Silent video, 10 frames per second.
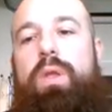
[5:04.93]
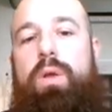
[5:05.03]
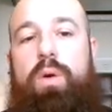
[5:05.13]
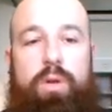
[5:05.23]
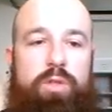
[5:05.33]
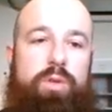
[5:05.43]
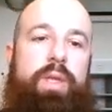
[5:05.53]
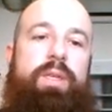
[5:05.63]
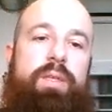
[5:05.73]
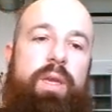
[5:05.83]
Also, they
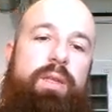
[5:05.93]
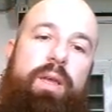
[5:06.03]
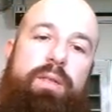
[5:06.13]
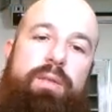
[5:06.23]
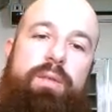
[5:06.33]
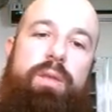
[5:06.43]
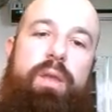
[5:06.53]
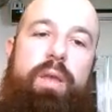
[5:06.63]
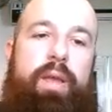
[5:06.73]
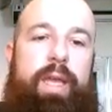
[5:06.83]
say that
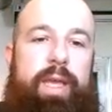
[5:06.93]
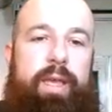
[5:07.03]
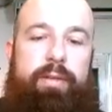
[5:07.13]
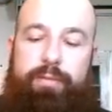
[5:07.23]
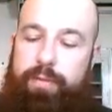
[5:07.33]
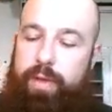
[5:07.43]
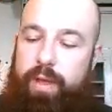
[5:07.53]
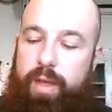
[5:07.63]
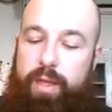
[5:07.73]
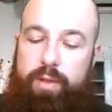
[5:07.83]
if
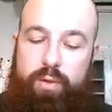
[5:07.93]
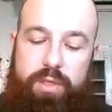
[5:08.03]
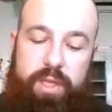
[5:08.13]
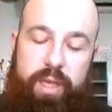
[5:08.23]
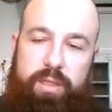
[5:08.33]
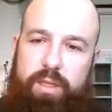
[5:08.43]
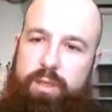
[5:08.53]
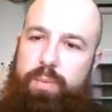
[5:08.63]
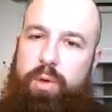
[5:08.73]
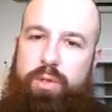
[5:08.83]
you change the
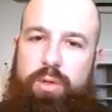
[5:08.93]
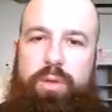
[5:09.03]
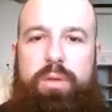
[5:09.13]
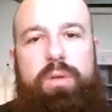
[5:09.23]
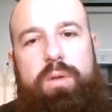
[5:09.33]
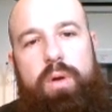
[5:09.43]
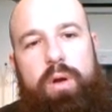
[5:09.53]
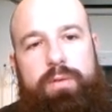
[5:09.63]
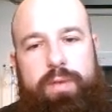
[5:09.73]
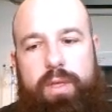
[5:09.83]
exposure of
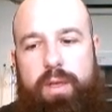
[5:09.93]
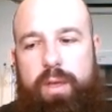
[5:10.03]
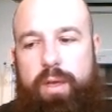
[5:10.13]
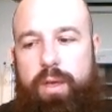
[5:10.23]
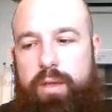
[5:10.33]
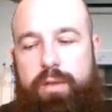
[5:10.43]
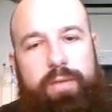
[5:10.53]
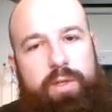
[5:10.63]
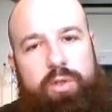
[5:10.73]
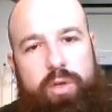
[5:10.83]
the different
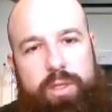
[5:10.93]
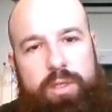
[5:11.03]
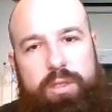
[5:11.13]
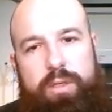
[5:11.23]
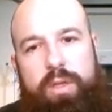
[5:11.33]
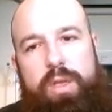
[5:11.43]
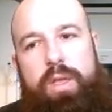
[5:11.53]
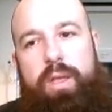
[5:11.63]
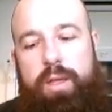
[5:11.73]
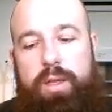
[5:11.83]
choices,
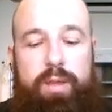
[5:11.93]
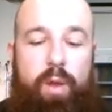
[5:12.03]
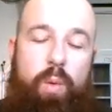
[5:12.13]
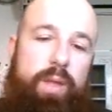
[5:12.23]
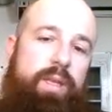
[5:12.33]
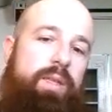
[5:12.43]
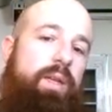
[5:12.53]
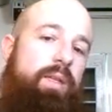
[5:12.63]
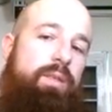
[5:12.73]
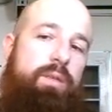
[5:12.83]
the one that
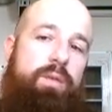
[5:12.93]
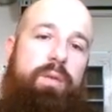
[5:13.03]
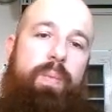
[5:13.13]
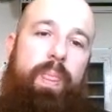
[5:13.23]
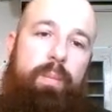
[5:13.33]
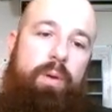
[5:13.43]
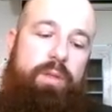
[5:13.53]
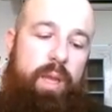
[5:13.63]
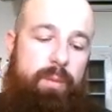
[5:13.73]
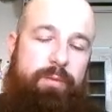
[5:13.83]
gets more time
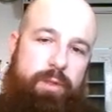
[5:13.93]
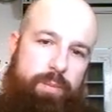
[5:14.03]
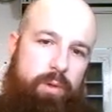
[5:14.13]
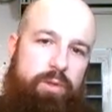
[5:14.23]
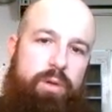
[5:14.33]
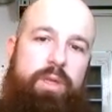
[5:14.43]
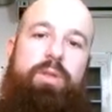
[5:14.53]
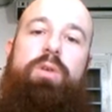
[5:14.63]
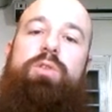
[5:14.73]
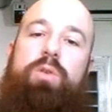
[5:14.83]
of exposure is
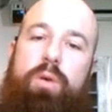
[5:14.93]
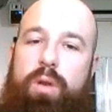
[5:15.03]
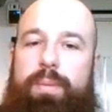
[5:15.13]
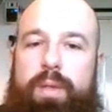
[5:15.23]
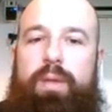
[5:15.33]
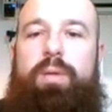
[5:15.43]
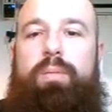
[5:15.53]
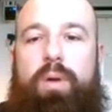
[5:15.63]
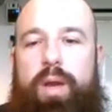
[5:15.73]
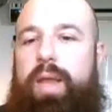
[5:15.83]
also going to be more
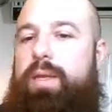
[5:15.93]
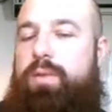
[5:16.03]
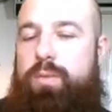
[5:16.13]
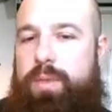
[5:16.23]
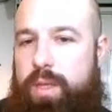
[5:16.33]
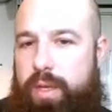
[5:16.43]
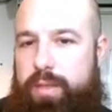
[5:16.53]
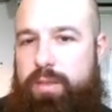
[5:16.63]
likely to be selected.